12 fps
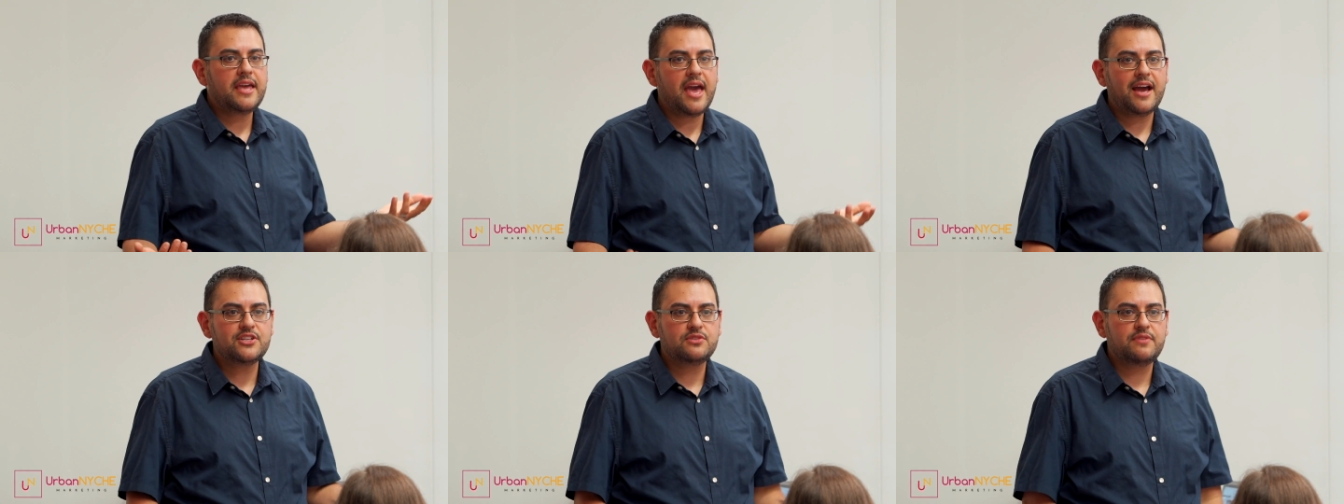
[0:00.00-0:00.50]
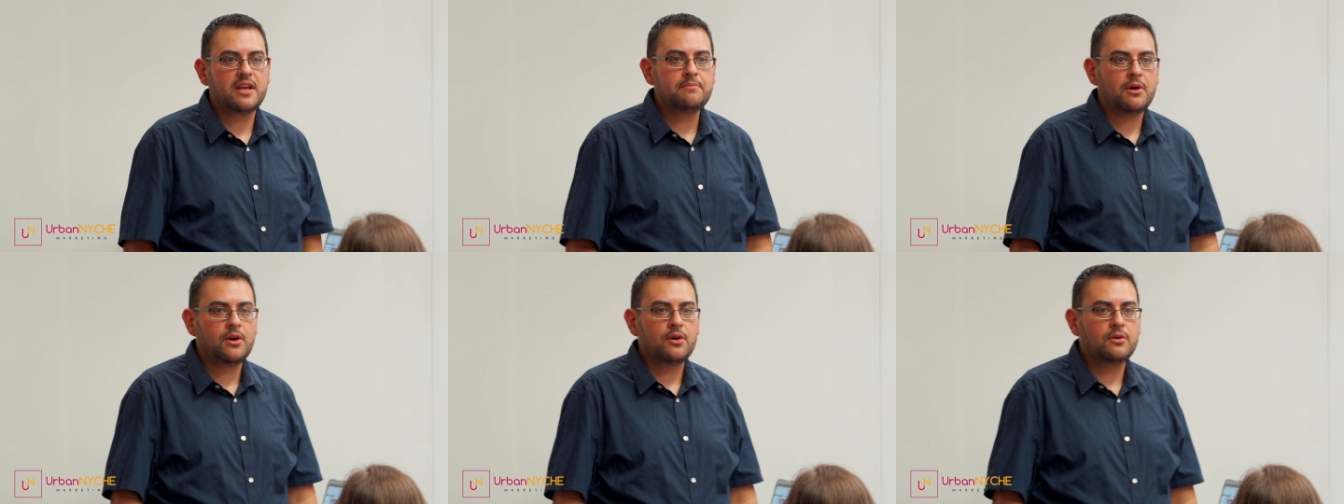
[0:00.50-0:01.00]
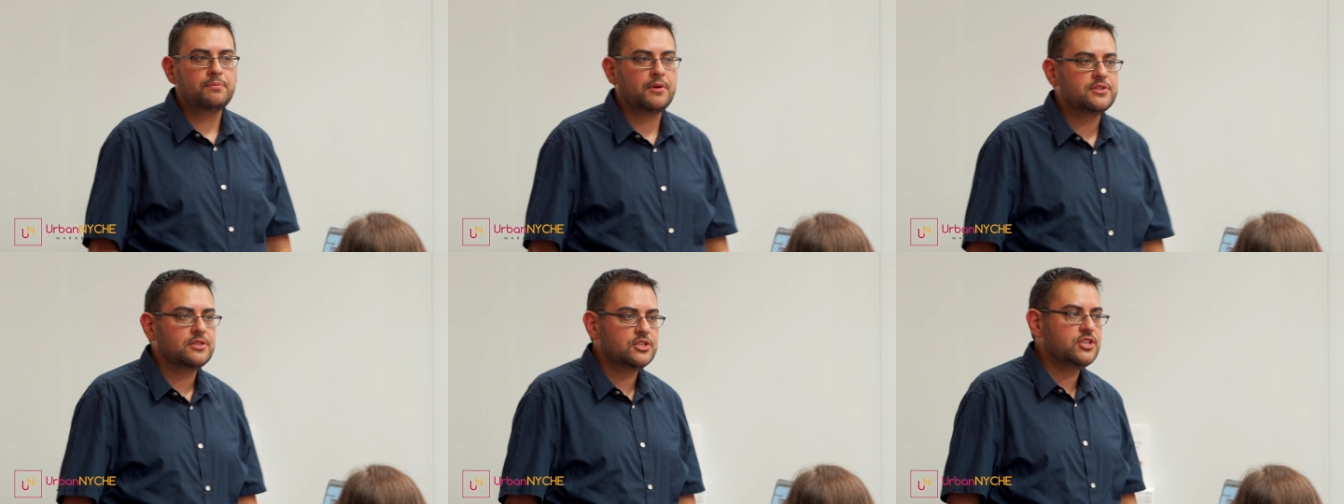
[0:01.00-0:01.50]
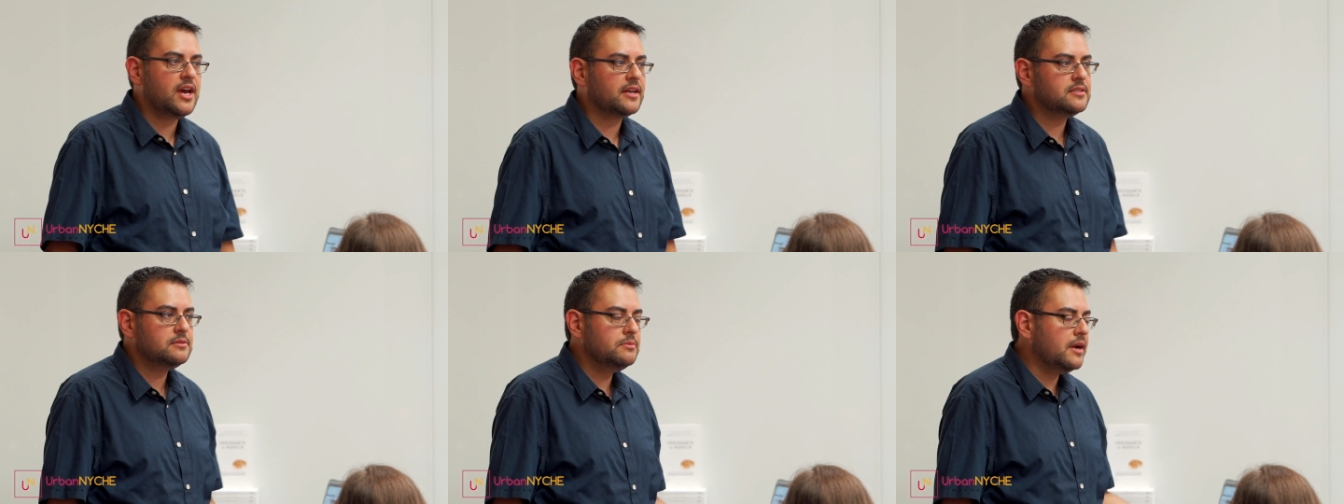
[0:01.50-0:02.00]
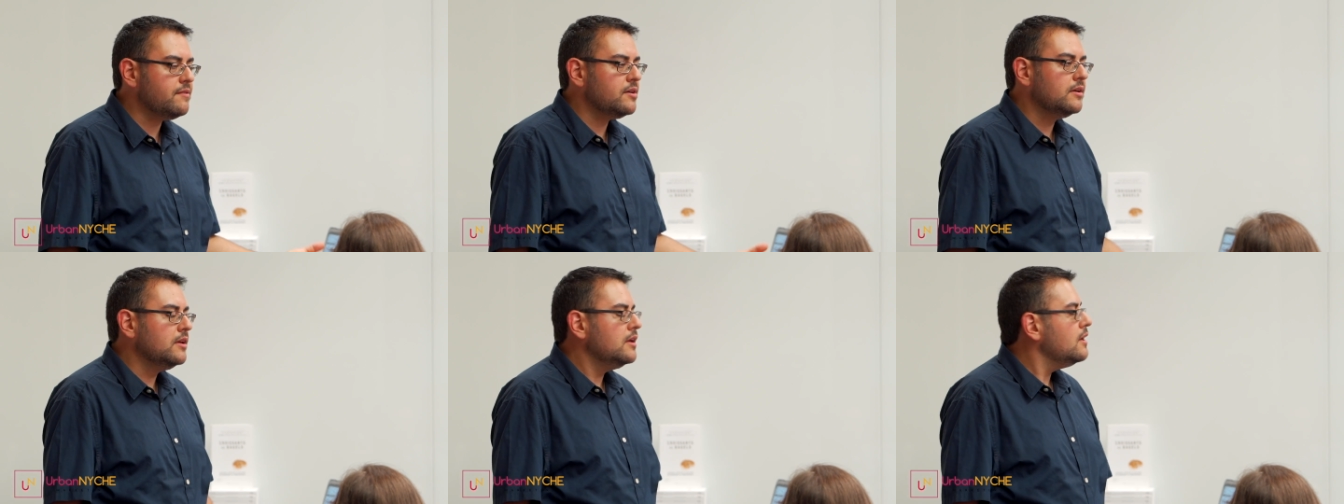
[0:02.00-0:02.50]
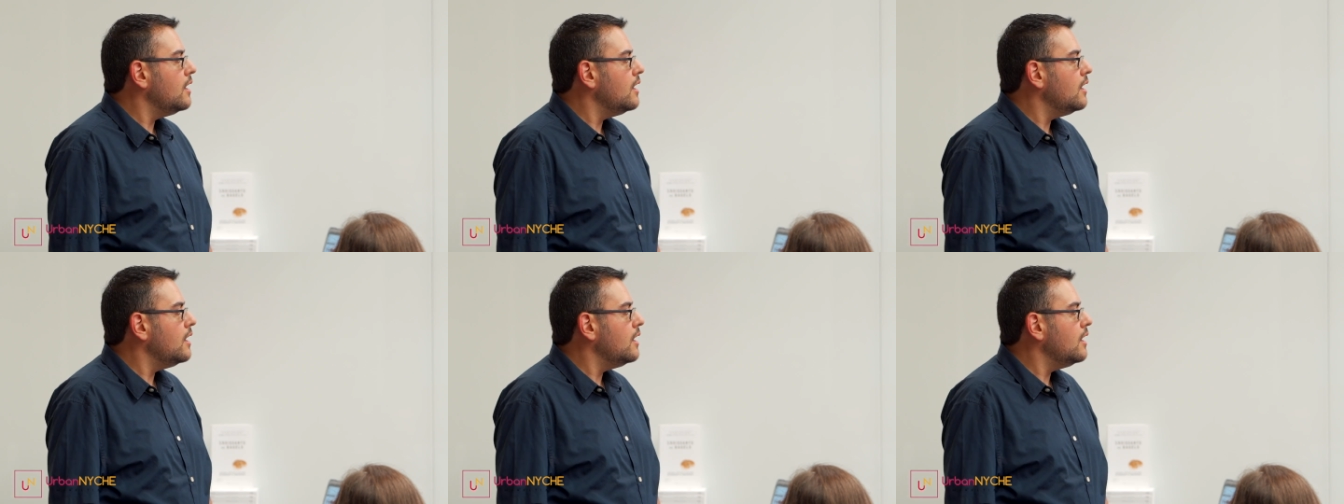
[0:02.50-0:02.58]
cash, Venmo, personal checks, whatever.